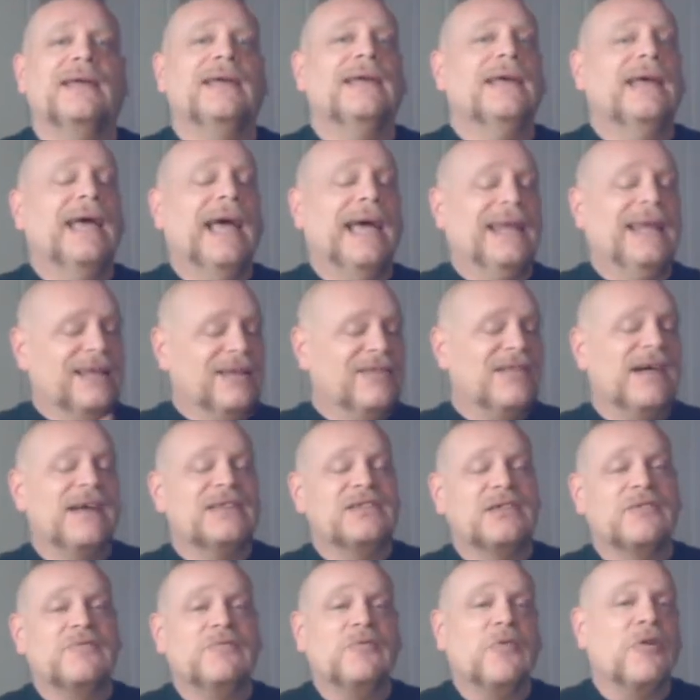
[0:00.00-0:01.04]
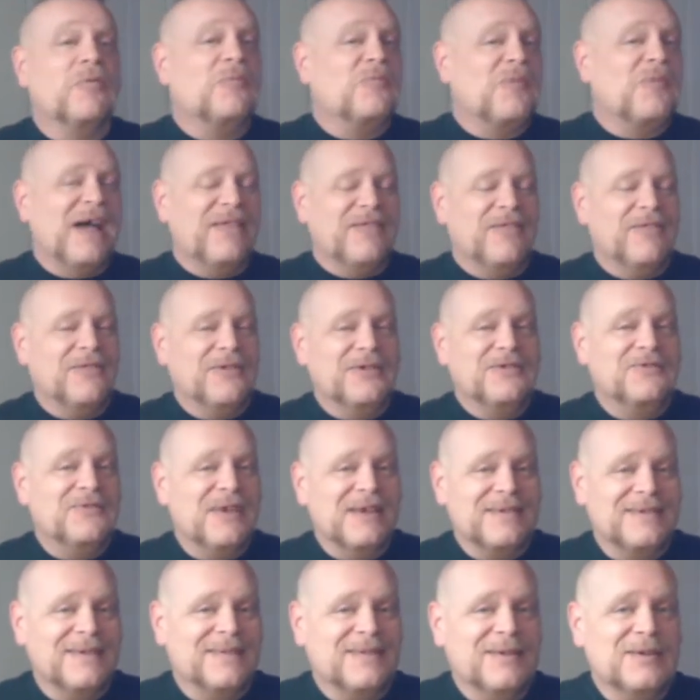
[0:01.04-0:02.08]
And in classic form, rather than
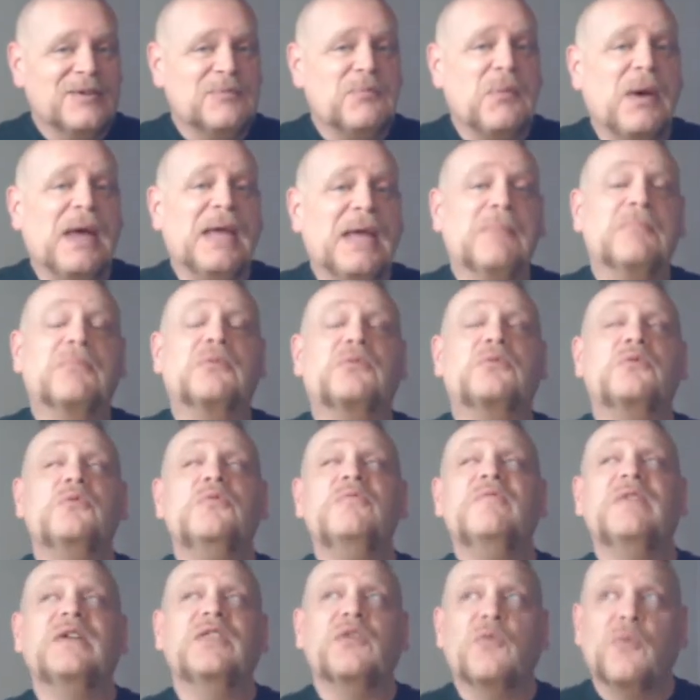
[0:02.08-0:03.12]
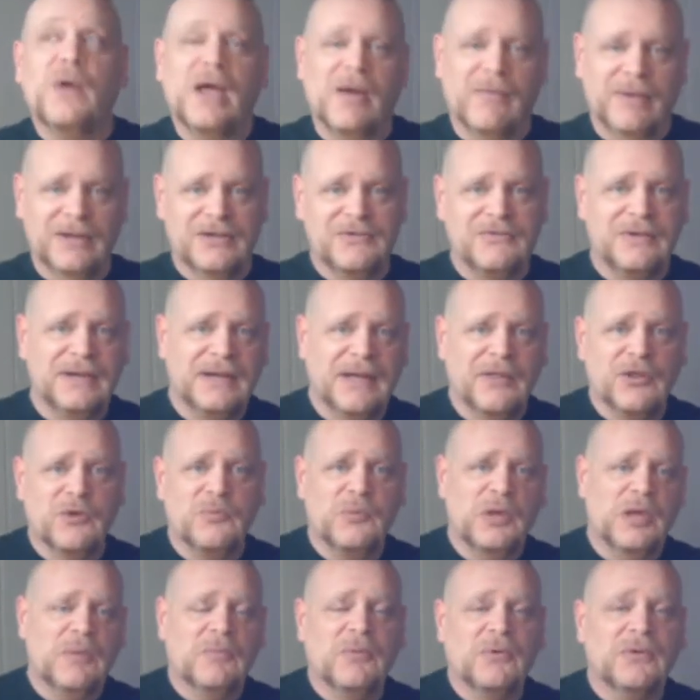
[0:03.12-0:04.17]
addressing this by improving the way we treat other
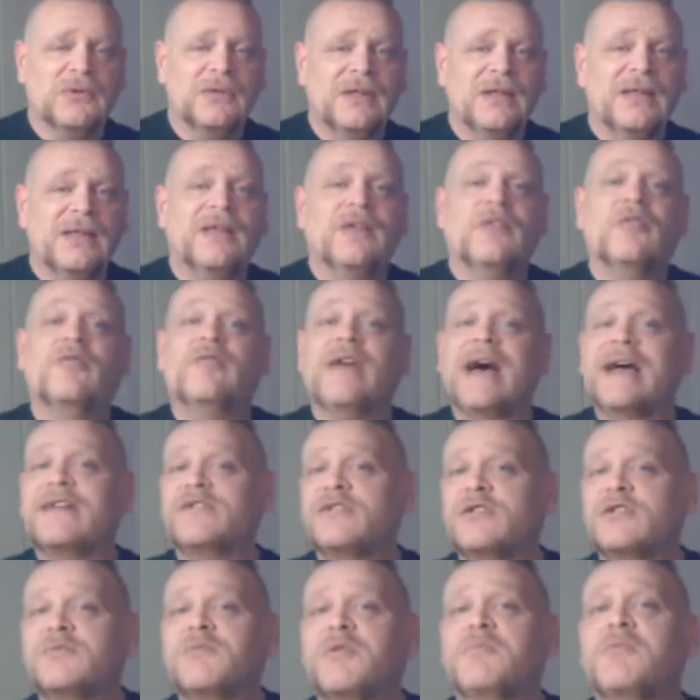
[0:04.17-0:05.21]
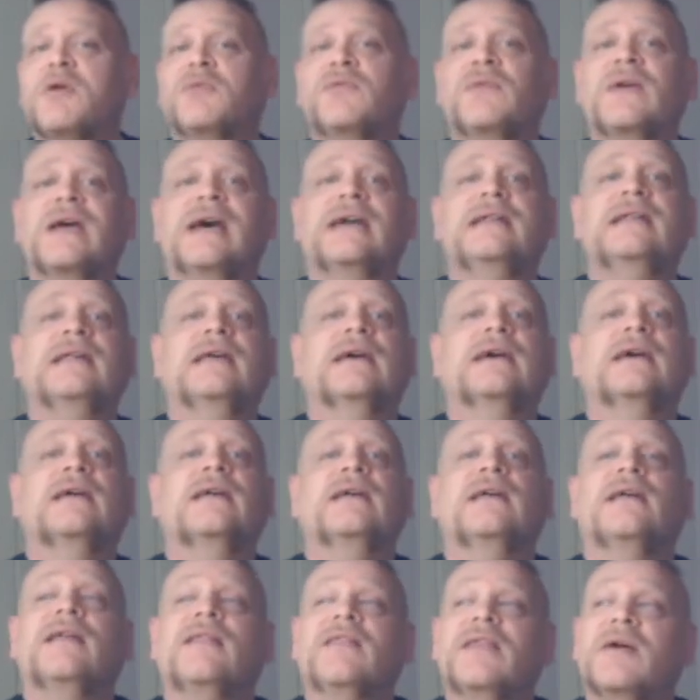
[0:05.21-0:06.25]
people, fascists promote the idea
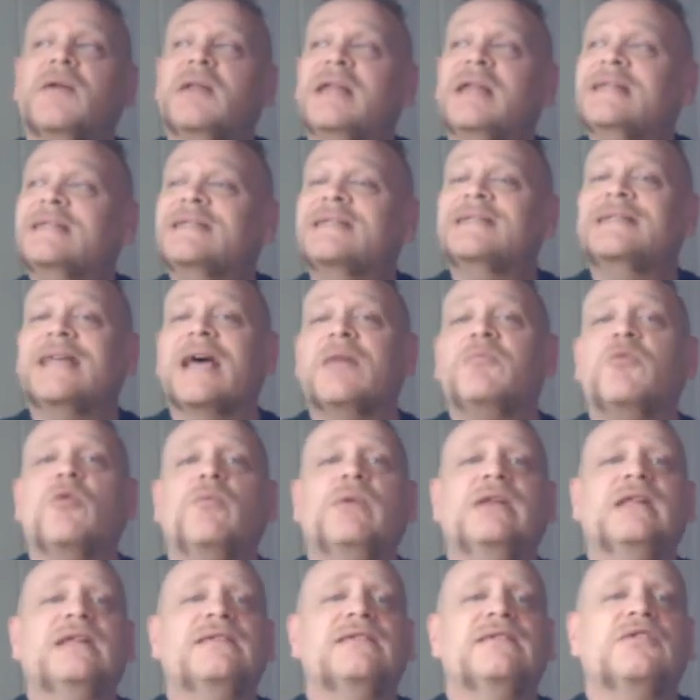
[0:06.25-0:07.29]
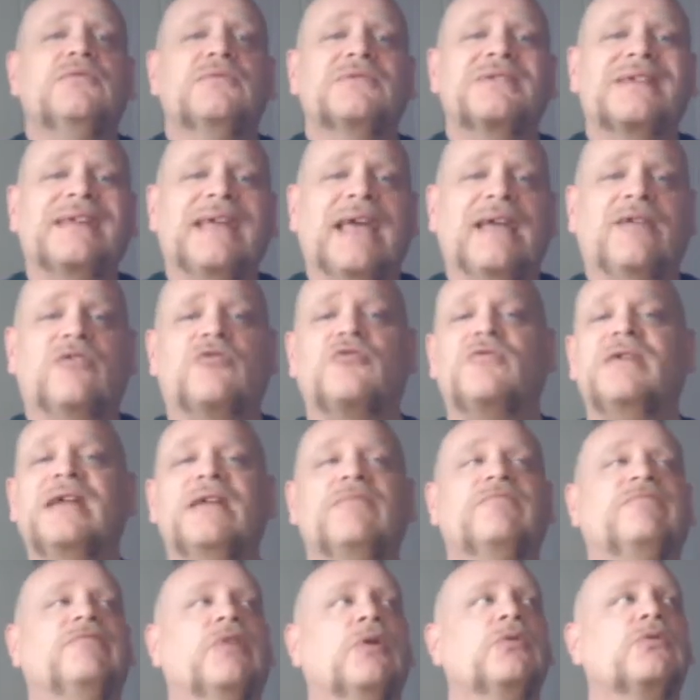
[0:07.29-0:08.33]
that instead what we need to do is
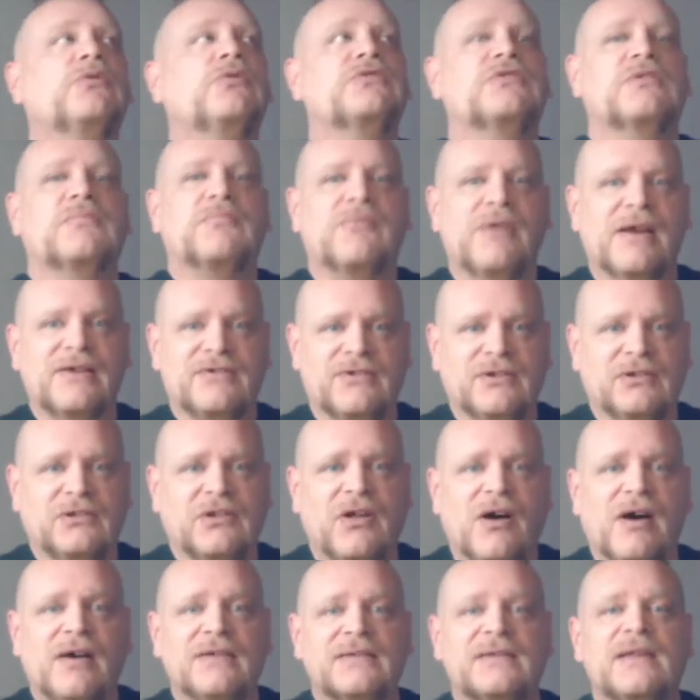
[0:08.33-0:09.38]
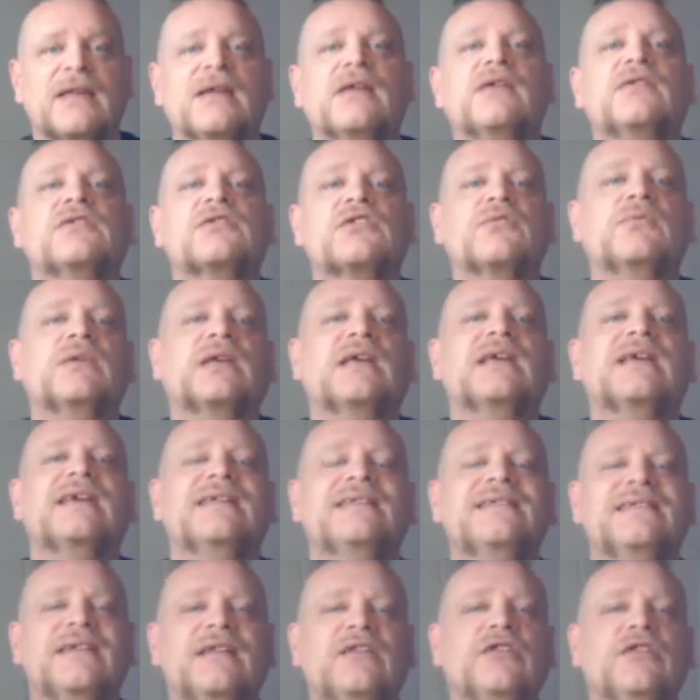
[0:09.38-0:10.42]
create voter suppression laws so that we can
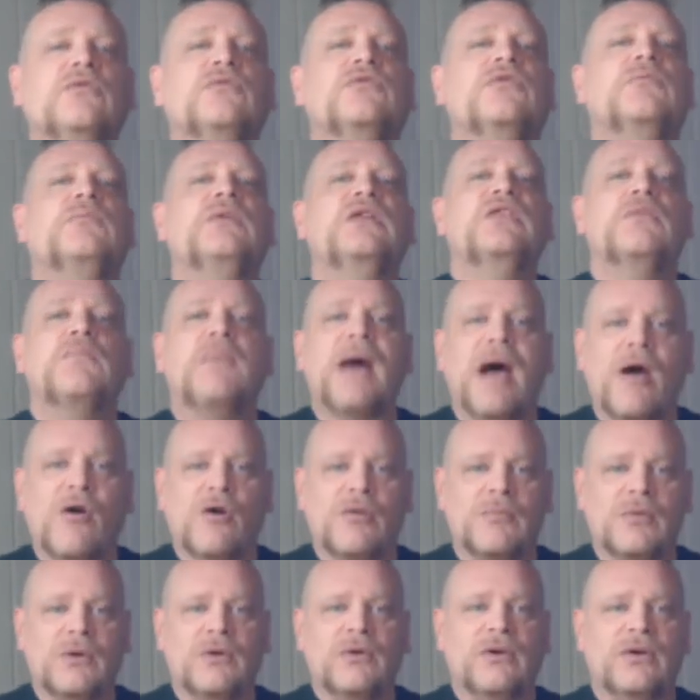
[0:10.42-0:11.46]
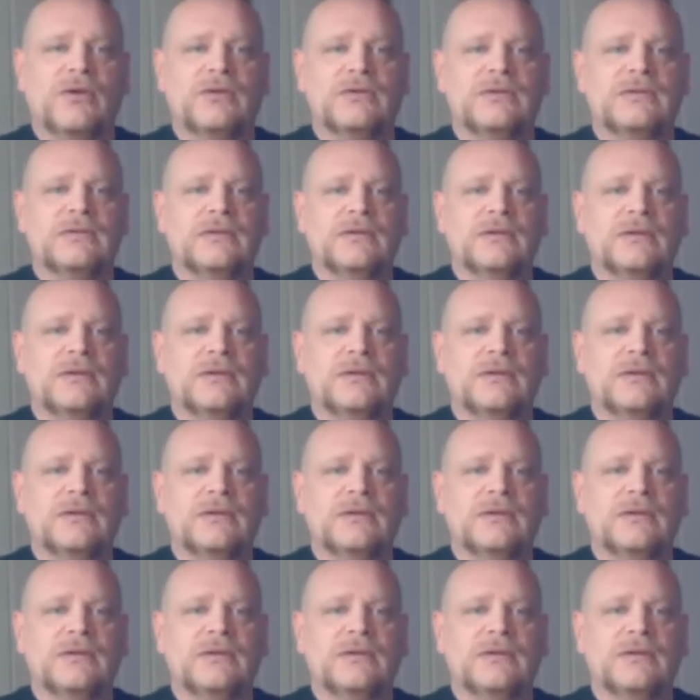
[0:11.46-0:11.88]
continue to be the power brokers.